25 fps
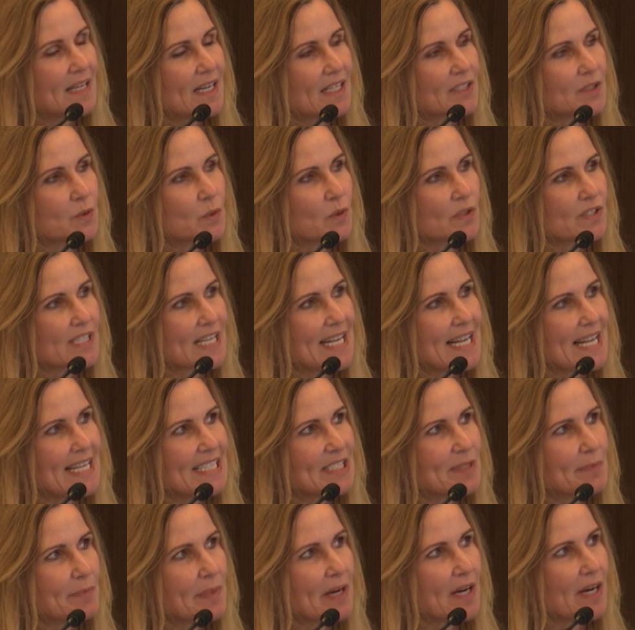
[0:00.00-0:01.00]
towards the
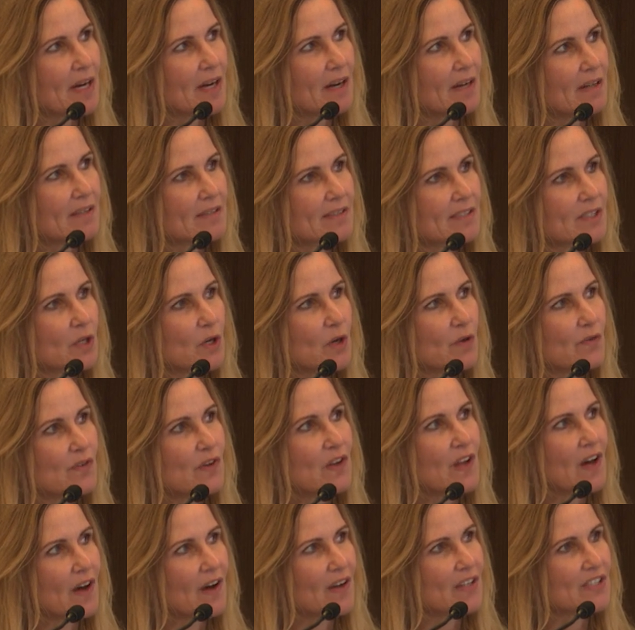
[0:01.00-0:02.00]
later part
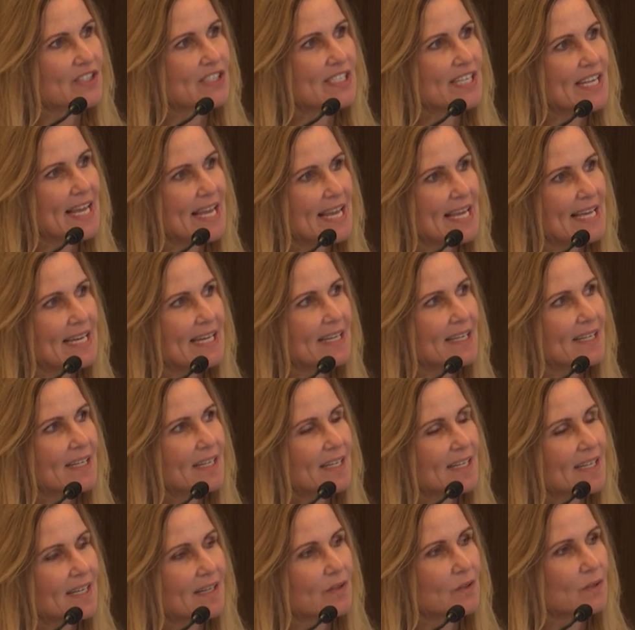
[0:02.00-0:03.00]
of last year,
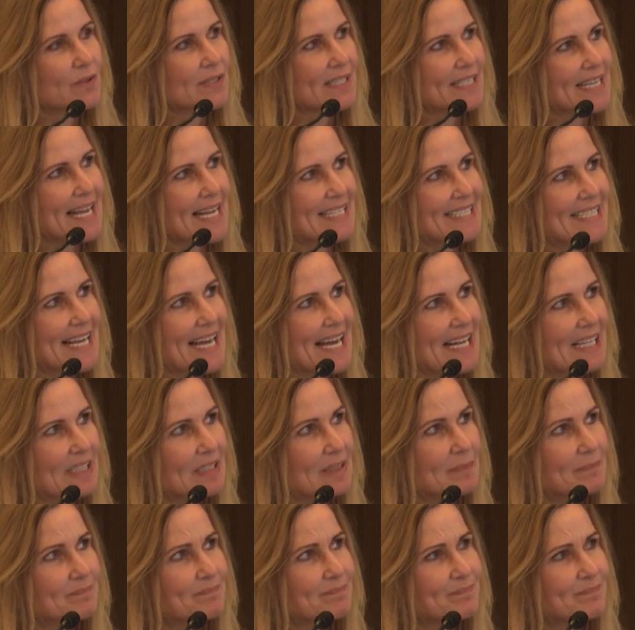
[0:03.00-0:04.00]
Olsen et al.